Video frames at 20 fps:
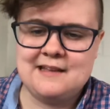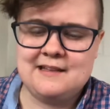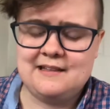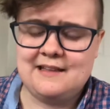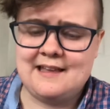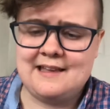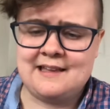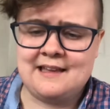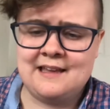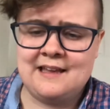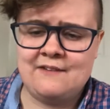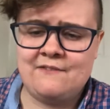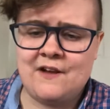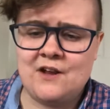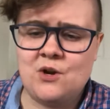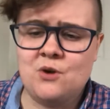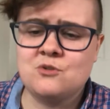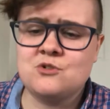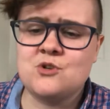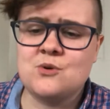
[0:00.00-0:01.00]
Like, if I
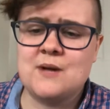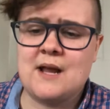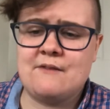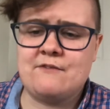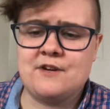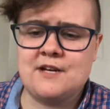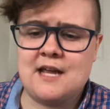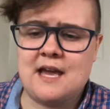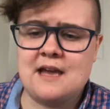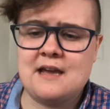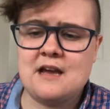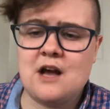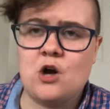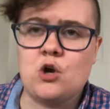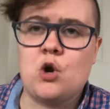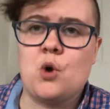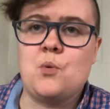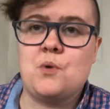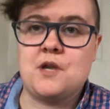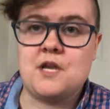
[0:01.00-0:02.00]
don't do it every day, I'll
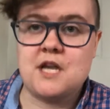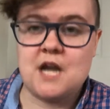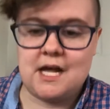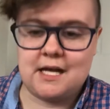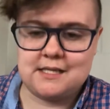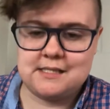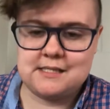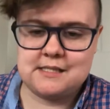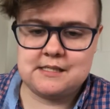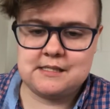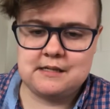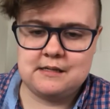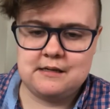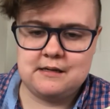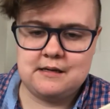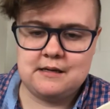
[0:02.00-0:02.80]
go nuts.